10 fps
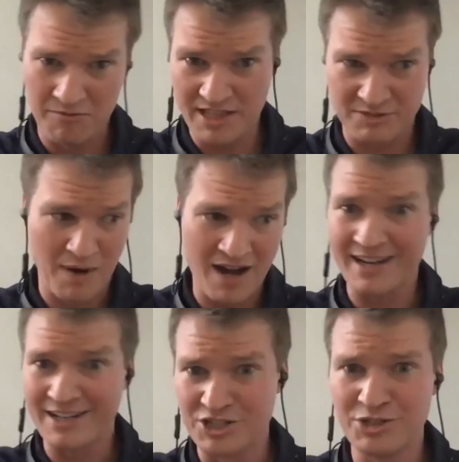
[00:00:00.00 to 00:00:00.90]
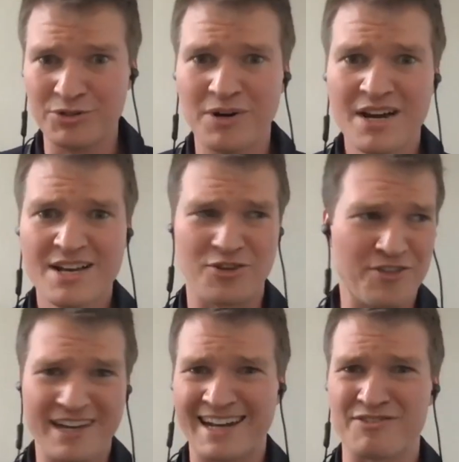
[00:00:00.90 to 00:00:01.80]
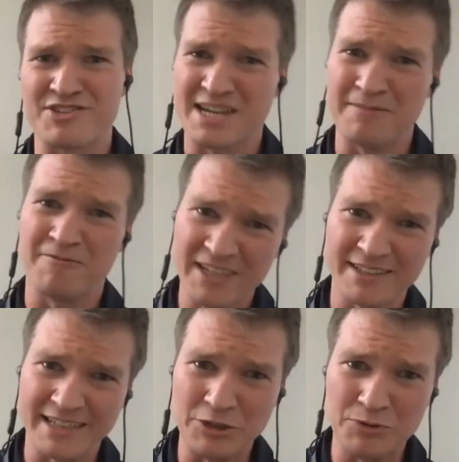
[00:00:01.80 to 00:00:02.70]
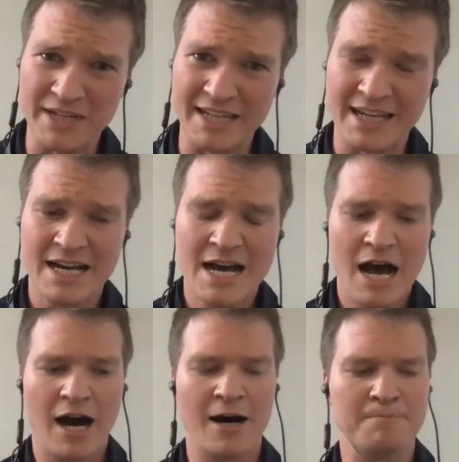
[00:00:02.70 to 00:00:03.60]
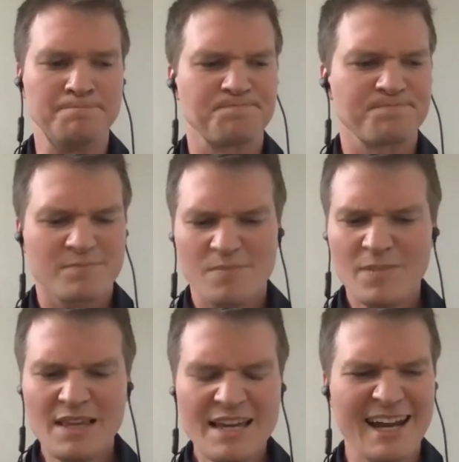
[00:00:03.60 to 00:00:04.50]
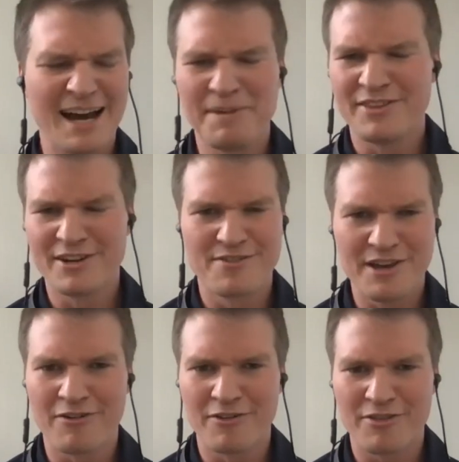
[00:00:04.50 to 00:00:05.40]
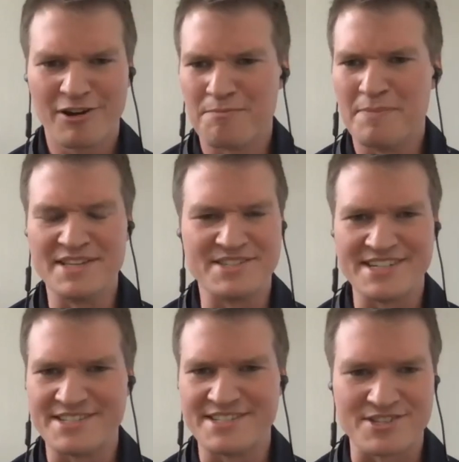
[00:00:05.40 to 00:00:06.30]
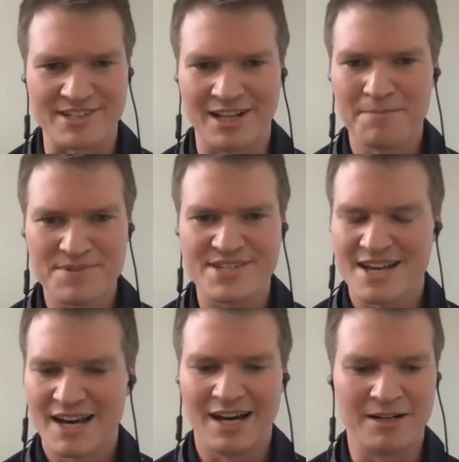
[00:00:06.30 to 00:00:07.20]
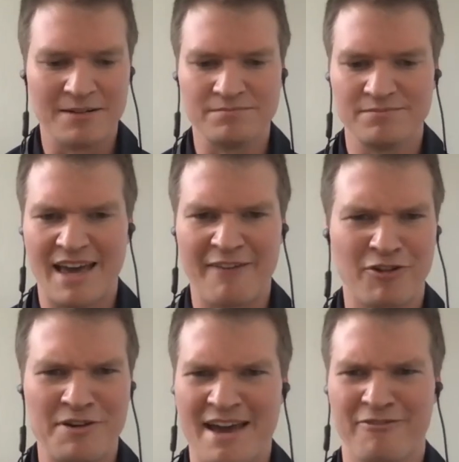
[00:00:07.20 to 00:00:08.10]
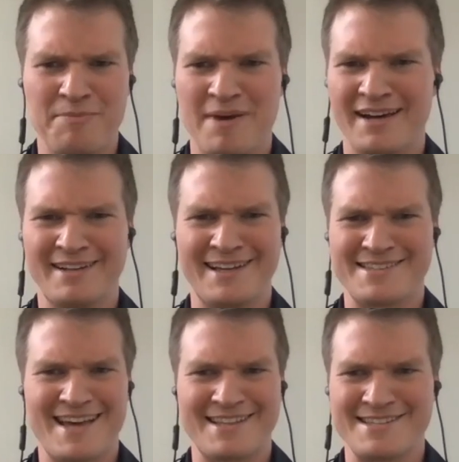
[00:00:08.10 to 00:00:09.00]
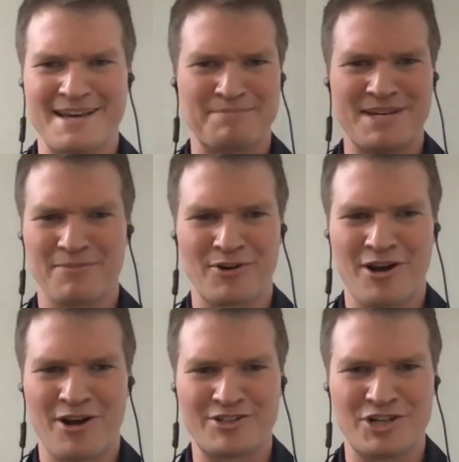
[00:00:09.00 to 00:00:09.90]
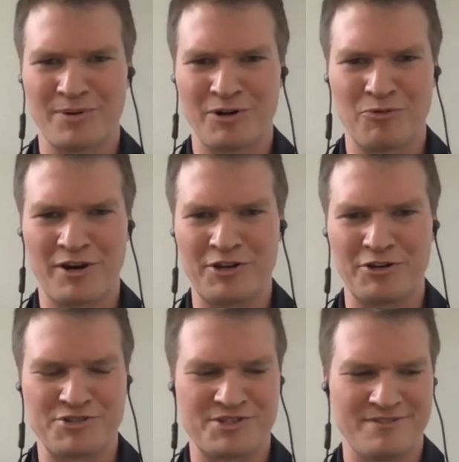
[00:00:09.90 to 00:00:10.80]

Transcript: that's behind you so that they can have the same feeling you did. Um, and I mean, there there are there are midseason slumps. Um, every every band hits that in September and October, where you're